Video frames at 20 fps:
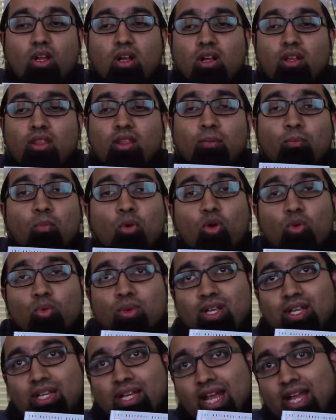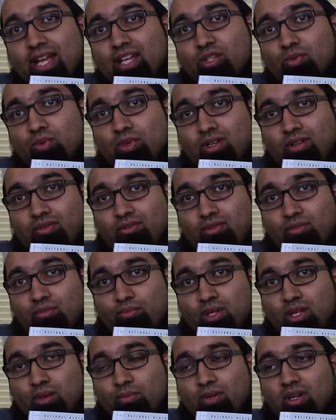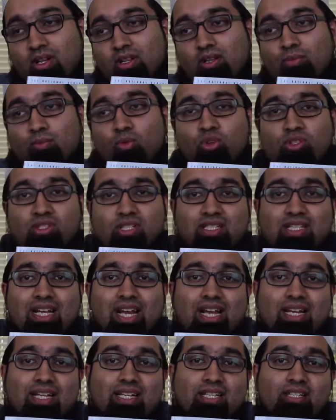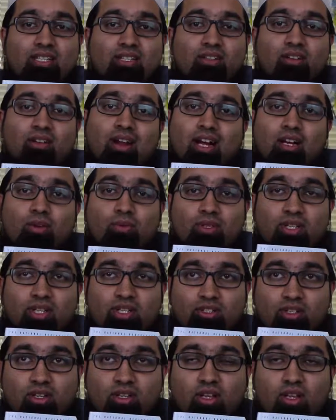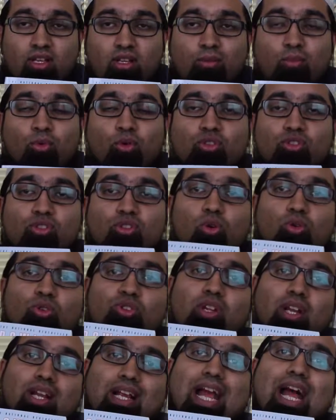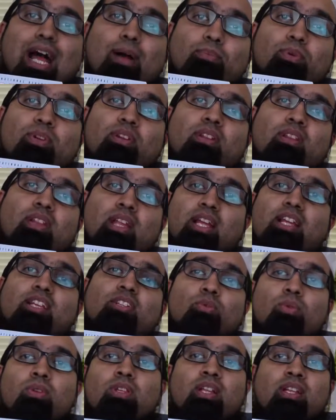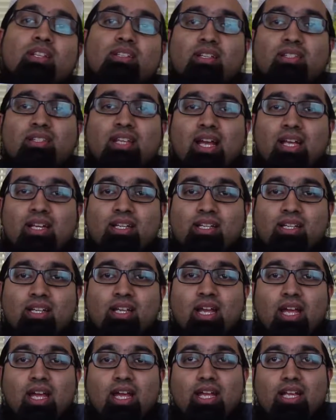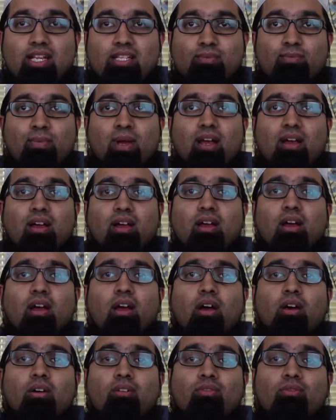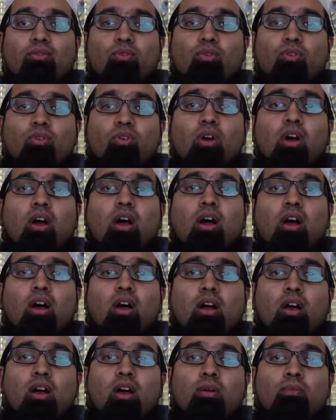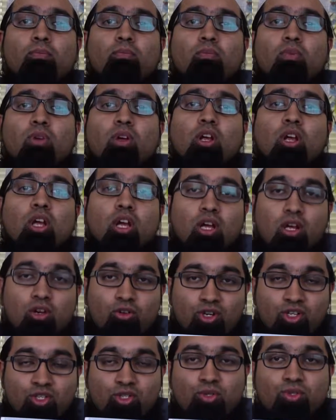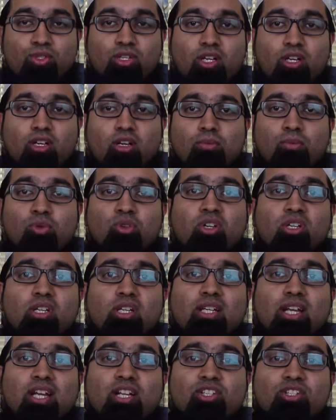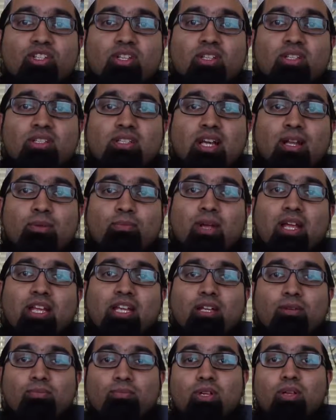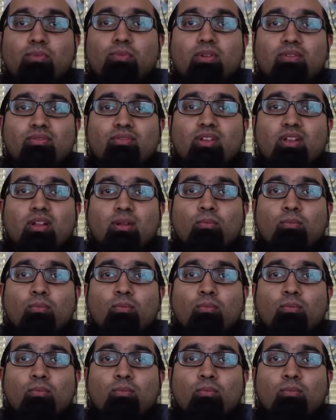the more we engage with different people and the more societies interact with each other, the more social capital there is within a society, it's better for reducing community tensions and making people feel